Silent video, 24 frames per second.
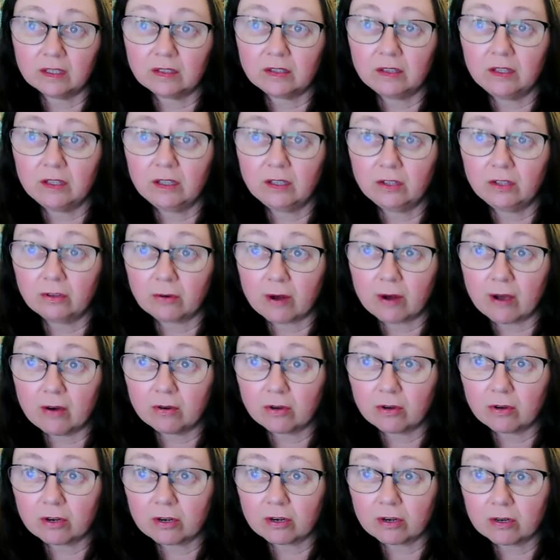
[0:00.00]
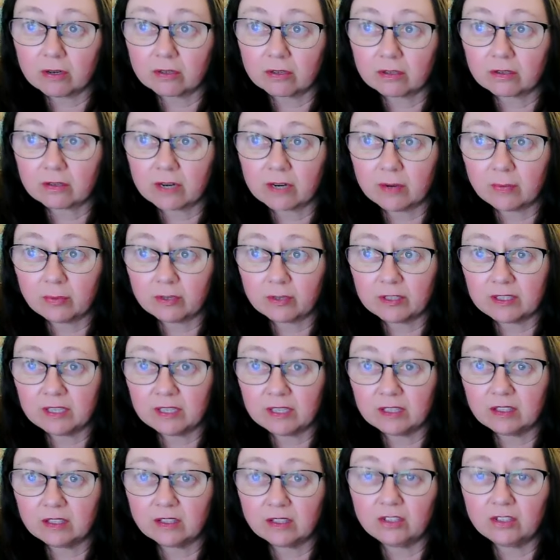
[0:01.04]
the draugr
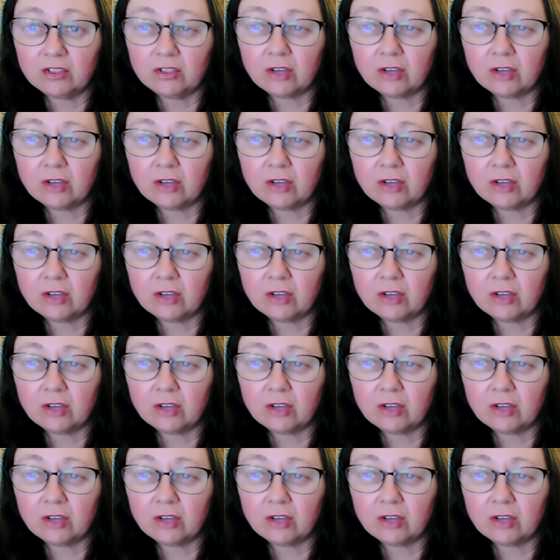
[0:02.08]
represent the